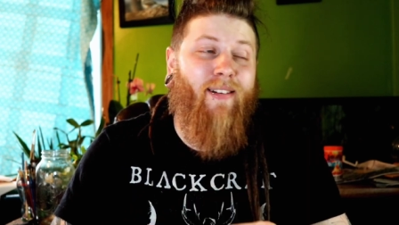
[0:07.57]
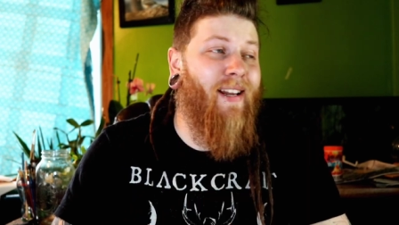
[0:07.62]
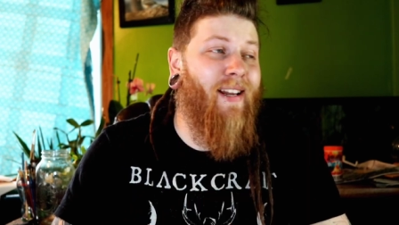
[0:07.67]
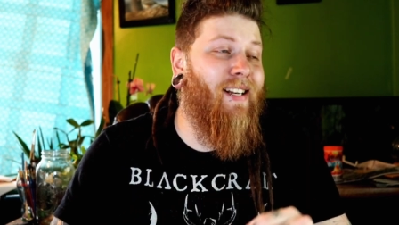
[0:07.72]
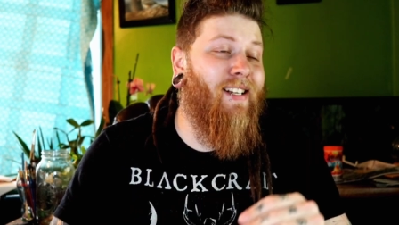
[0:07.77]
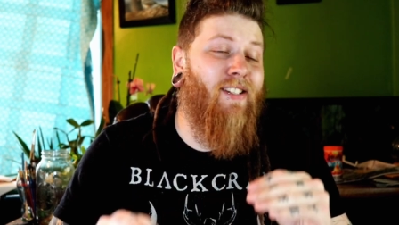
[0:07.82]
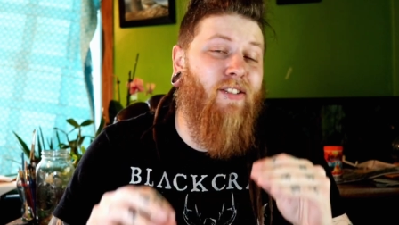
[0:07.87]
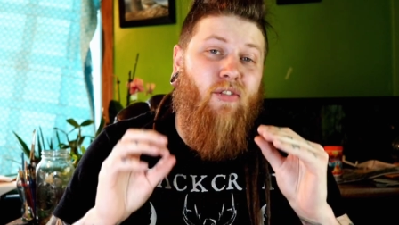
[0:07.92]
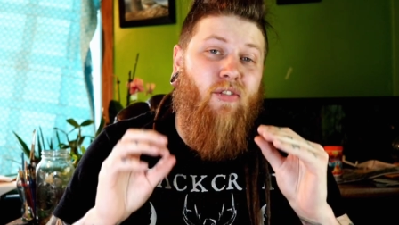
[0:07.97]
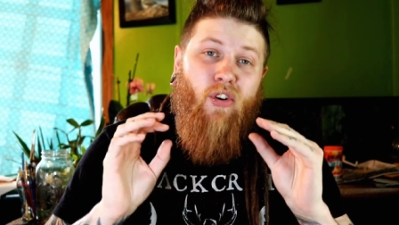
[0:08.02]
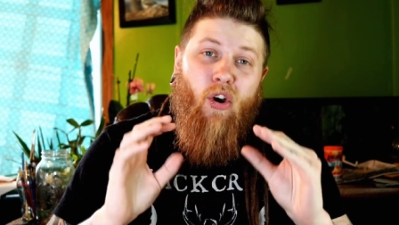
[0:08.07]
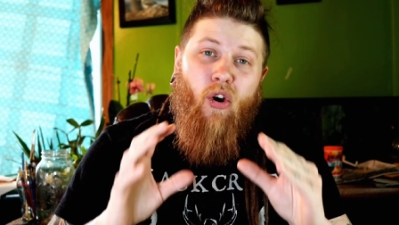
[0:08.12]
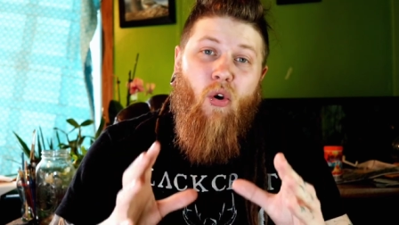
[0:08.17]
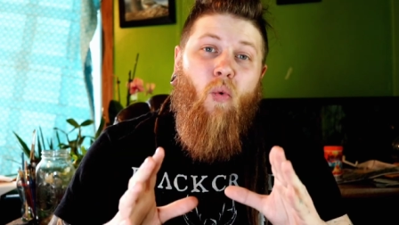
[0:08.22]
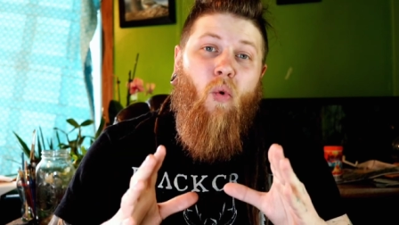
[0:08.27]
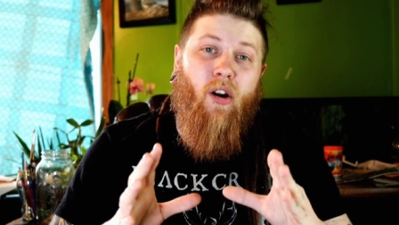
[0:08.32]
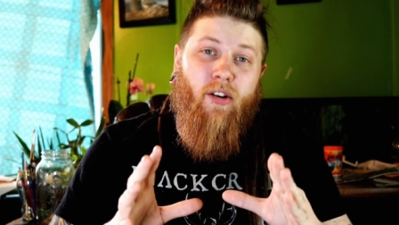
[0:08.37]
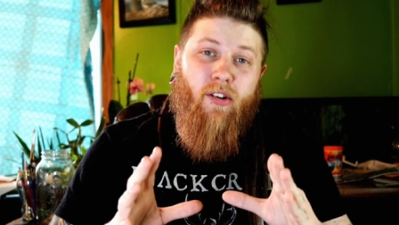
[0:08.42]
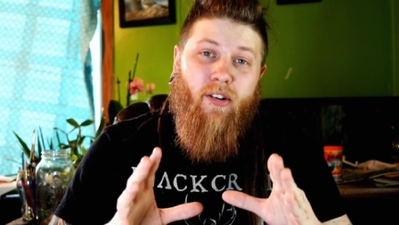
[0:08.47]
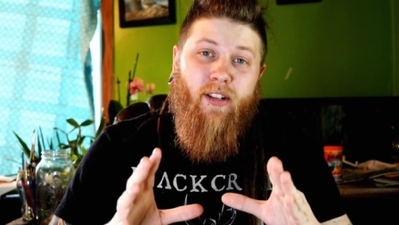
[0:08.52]
It is no
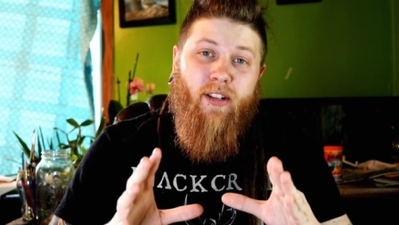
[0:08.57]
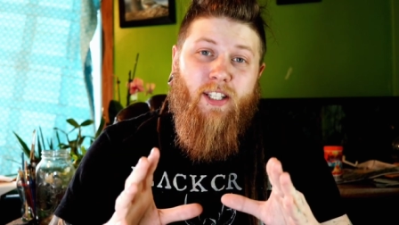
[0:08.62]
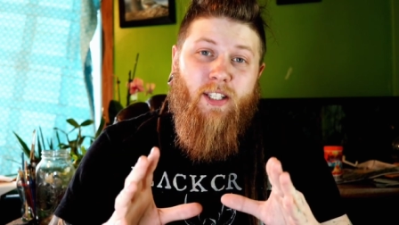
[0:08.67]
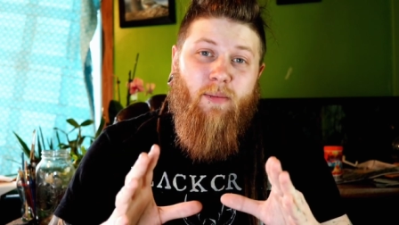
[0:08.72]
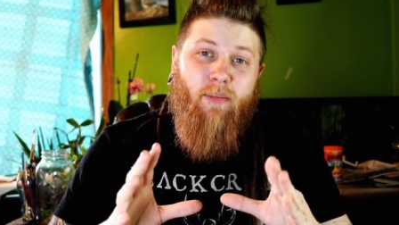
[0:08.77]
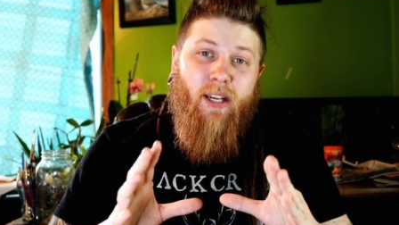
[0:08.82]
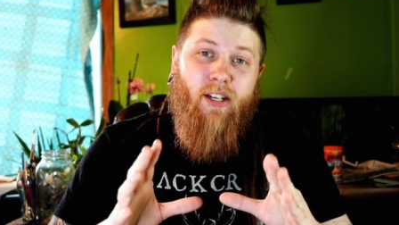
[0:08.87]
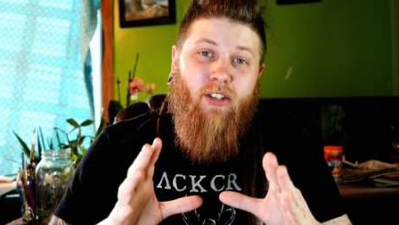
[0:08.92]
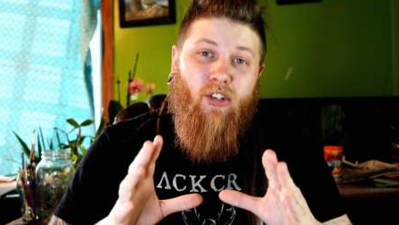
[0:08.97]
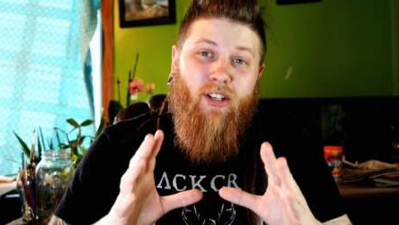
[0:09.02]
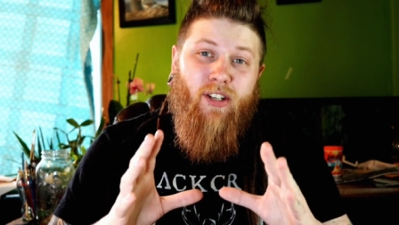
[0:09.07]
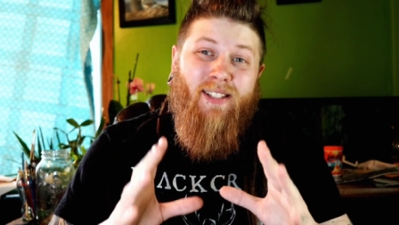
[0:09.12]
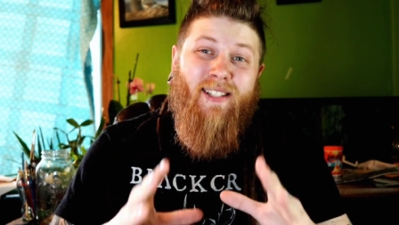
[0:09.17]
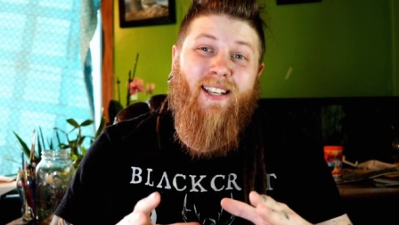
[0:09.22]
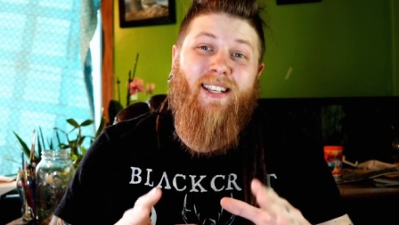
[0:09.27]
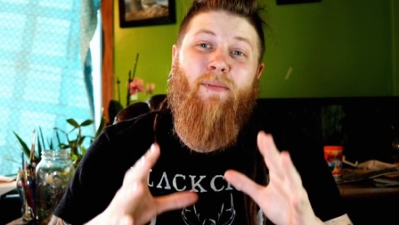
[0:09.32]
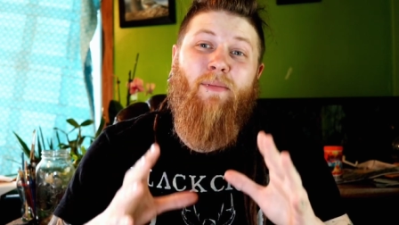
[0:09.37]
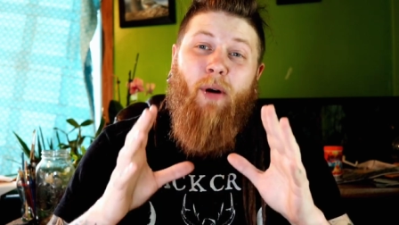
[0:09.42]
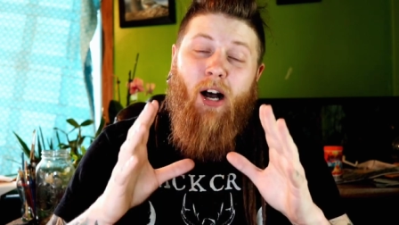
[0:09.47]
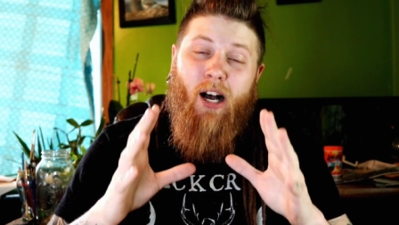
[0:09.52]
wonder this species is
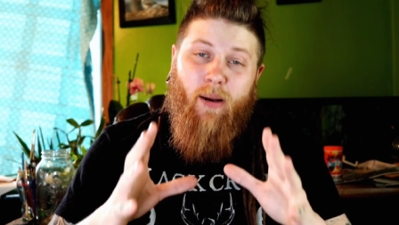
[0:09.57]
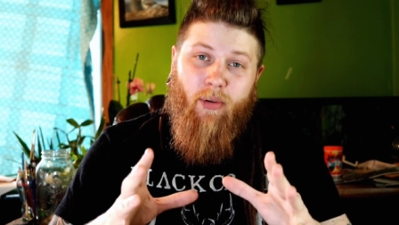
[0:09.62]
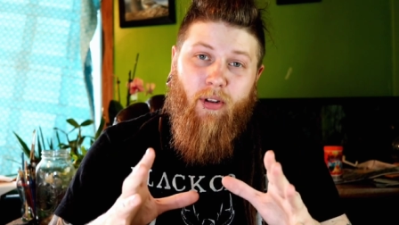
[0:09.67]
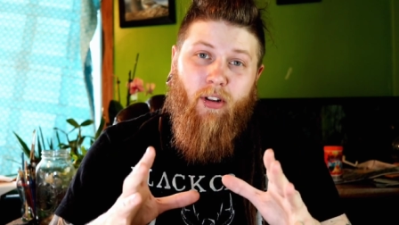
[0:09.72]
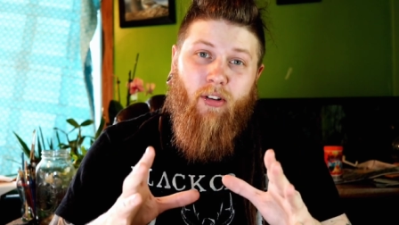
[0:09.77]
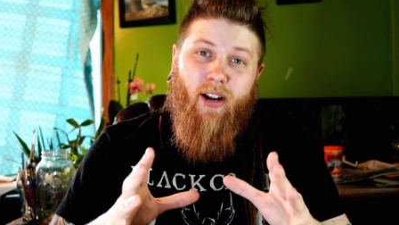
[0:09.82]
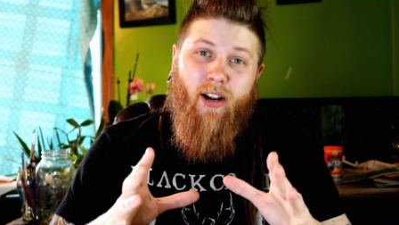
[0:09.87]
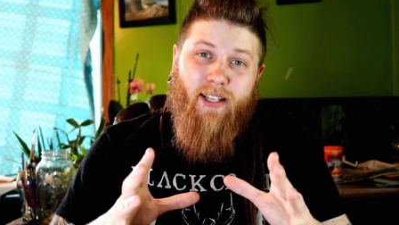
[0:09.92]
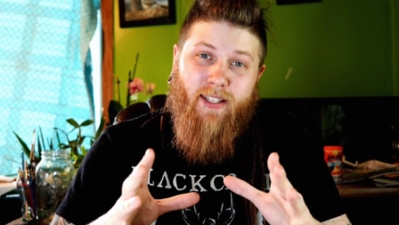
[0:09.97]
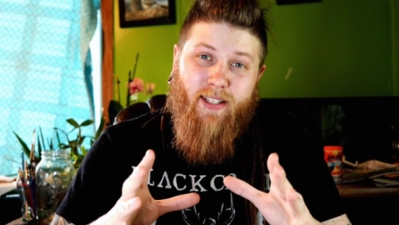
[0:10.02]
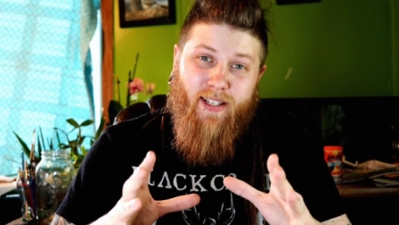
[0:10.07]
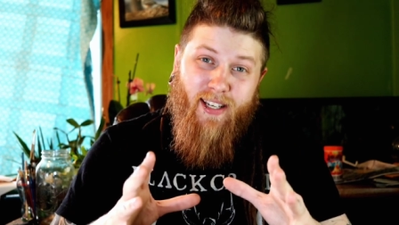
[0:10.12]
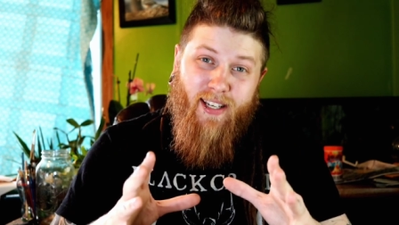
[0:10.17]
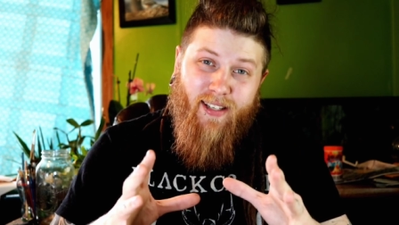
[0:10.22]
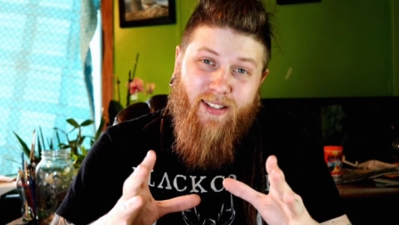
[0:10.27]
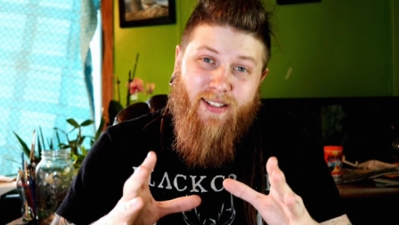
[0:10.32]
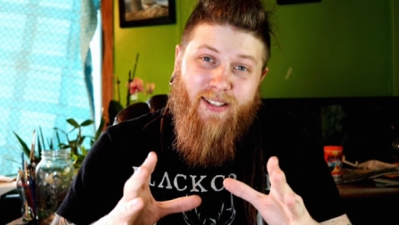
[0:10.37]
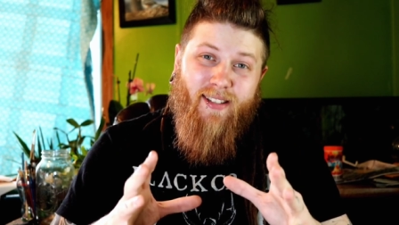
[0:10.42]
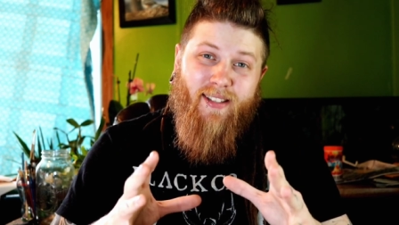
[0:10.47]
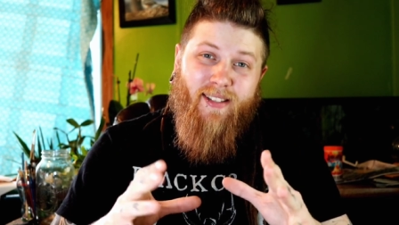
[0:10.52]
as popular as it
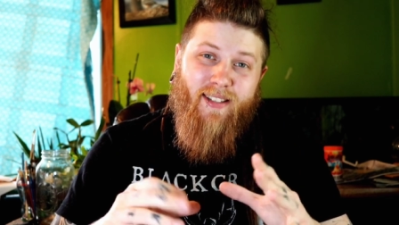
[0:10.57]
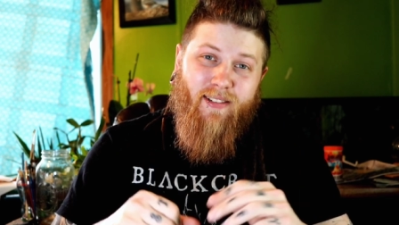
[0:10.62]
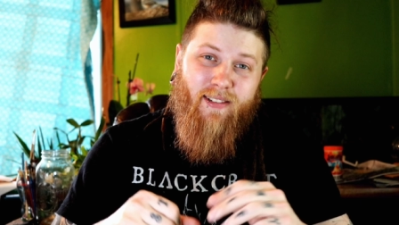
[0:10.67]
is.